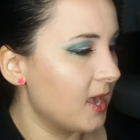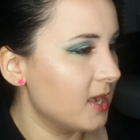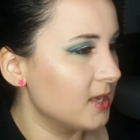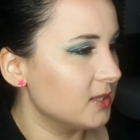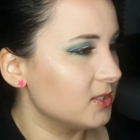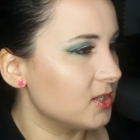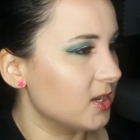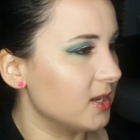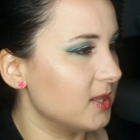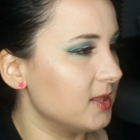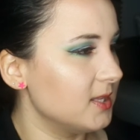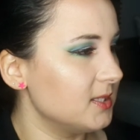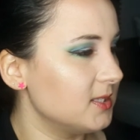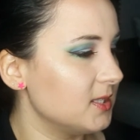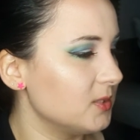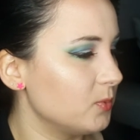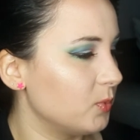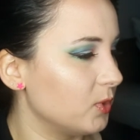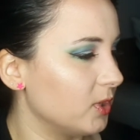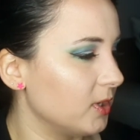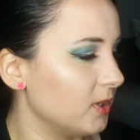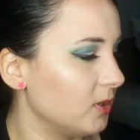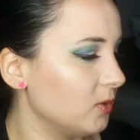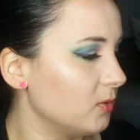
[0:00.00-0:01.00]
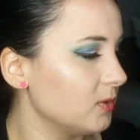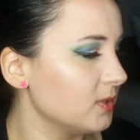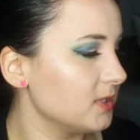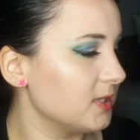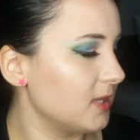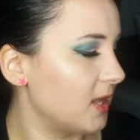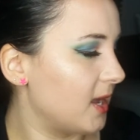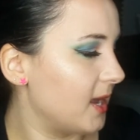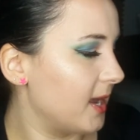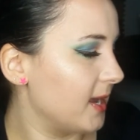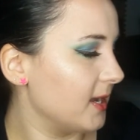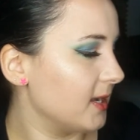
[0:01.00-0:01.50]
So this is what it looks
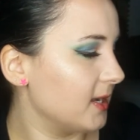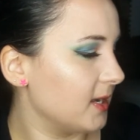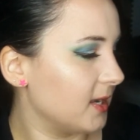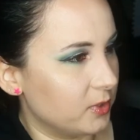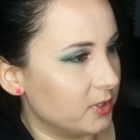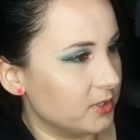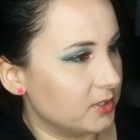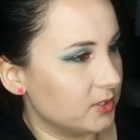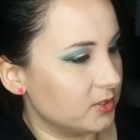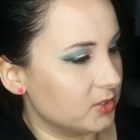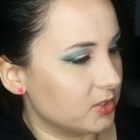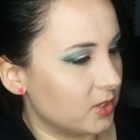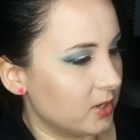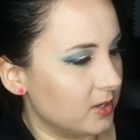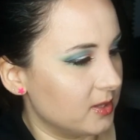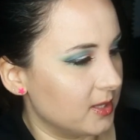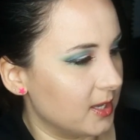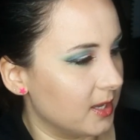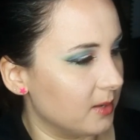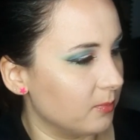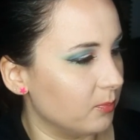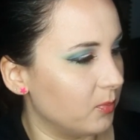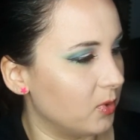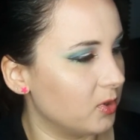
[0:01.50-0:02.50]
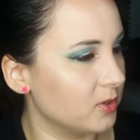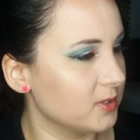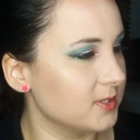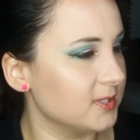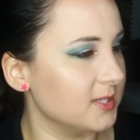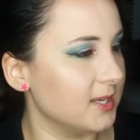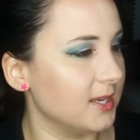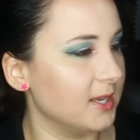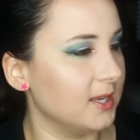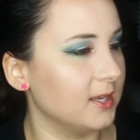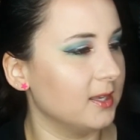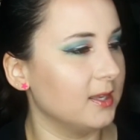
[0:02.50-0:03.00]
like. I wanted to show you the
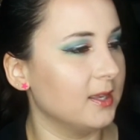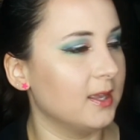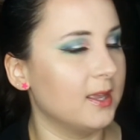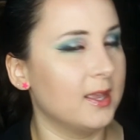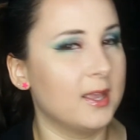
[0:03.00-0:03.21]
unboxing.